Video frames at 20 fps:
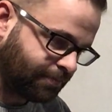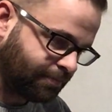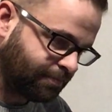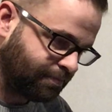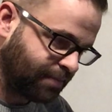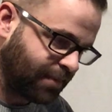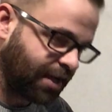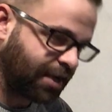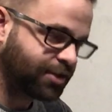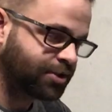
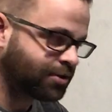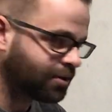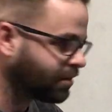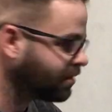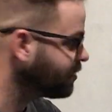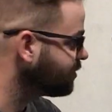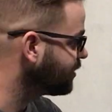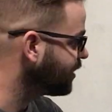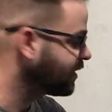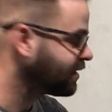make
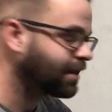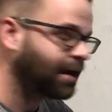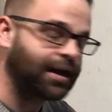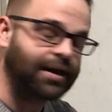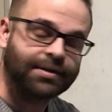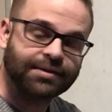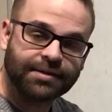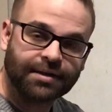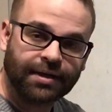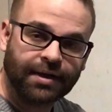sure that that
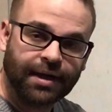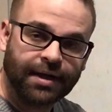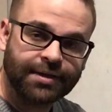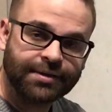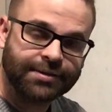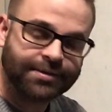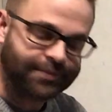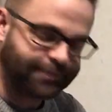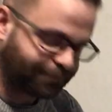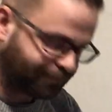is the
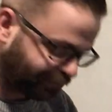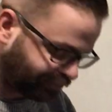case,